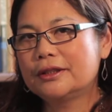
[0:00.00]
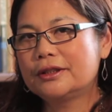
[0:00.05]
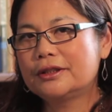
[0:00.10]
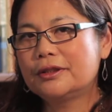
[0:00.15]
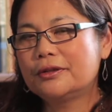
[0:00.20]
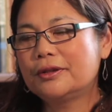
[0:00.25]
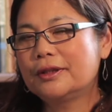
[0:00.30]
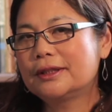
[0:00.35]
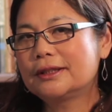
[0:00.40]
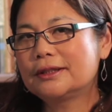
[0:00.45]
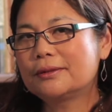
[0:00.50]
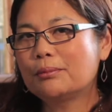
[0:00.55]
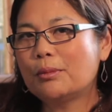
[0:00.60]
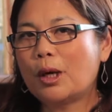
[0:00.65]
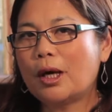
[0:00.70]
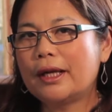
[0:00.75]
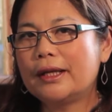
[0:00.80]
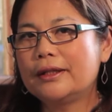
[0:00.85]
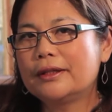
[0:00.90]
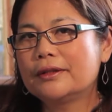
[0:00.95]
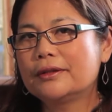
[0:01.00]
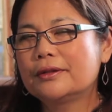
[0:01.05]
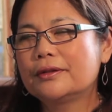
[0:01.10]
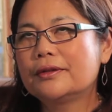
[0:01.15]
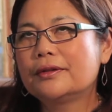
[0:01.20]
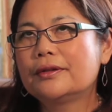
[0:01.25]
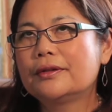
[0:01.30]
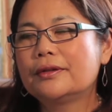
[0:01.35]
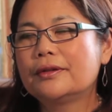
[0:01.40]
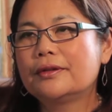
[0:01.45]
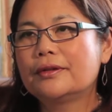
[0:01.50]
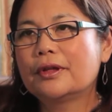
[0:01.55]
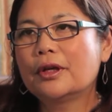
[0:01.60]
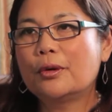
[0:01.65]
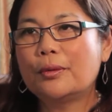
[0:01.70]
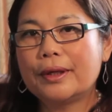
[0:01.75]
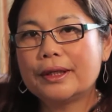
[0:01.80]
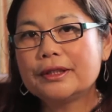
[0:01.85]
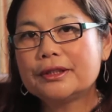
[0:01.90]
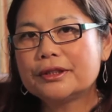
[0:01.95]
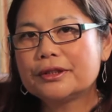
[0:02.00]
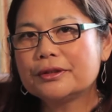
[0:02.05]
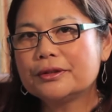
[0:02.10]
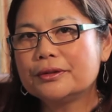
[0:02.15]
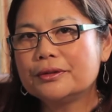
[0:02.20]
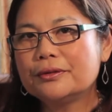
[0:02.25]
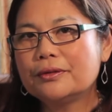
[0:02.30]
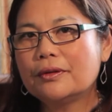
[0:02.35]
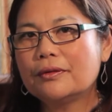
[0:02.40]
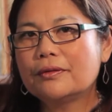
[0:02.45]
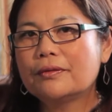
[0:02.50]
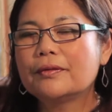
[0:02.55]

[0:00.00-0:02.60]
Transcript: students might go into